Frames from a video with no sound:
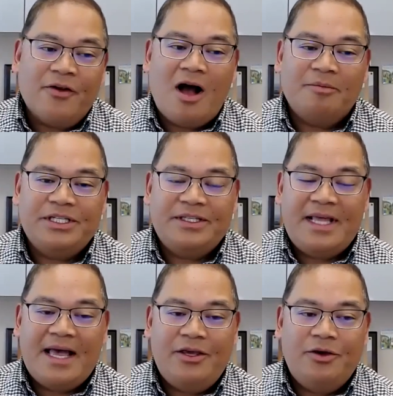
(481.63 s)
option
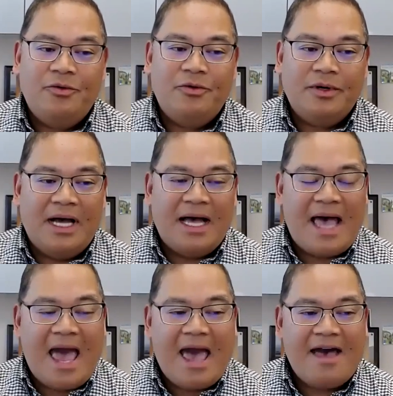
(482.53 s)
that you
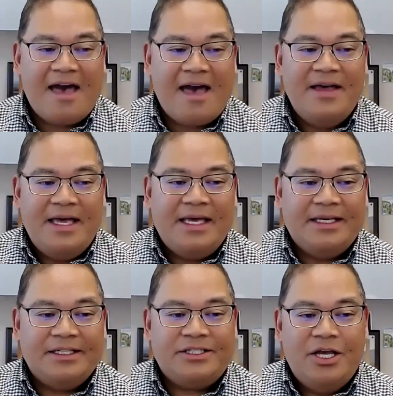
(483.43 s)
have
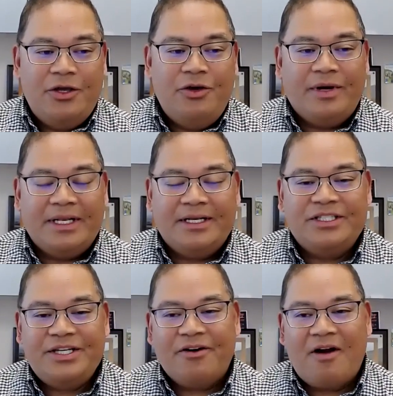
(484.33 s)
is you can
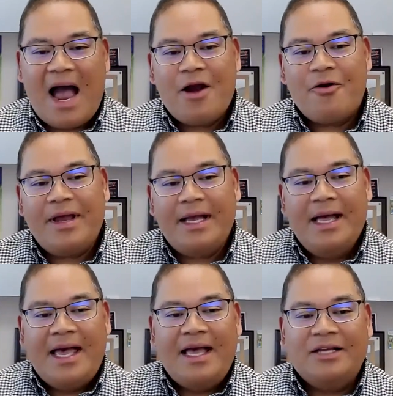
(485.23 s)
consider hiring
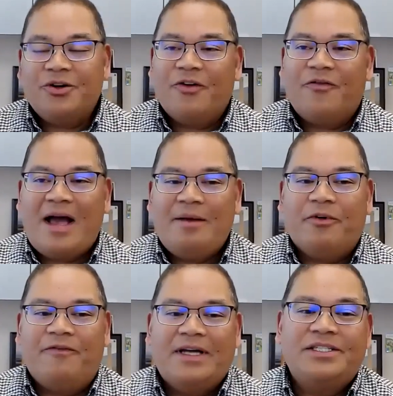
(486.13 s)
a certified
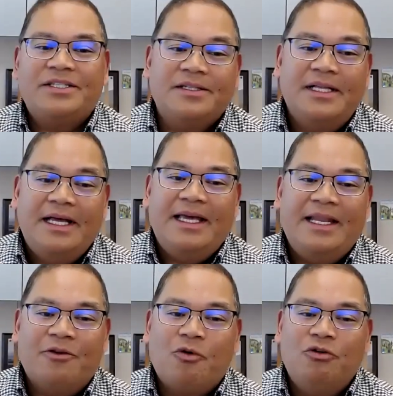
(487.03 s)
professional in
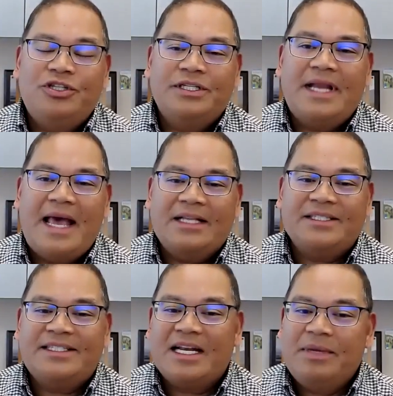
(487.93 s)
erosion and
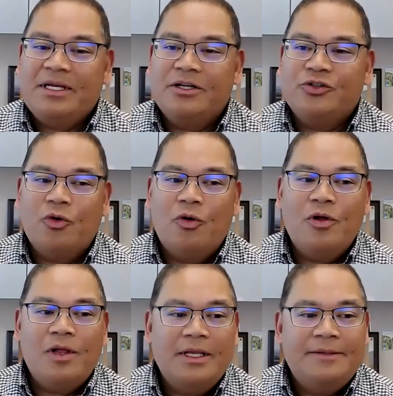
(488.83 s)
sediment
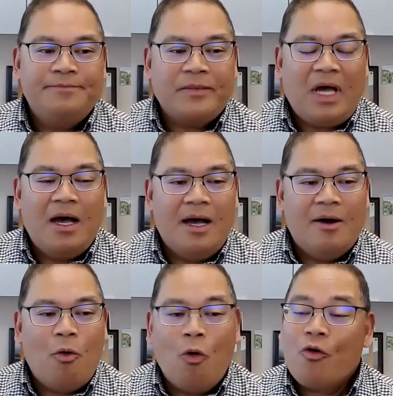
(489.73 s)
control
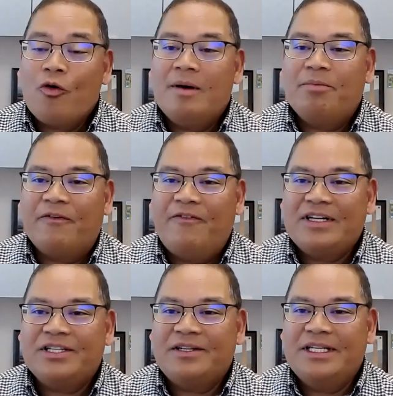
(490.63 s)
or a
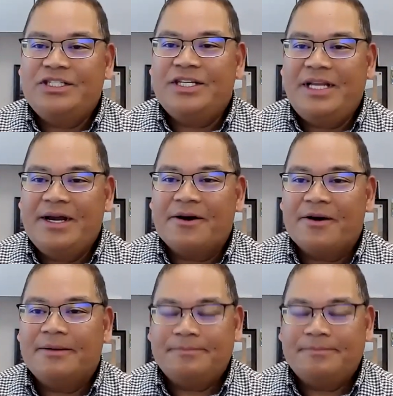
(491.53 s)
professional engineer.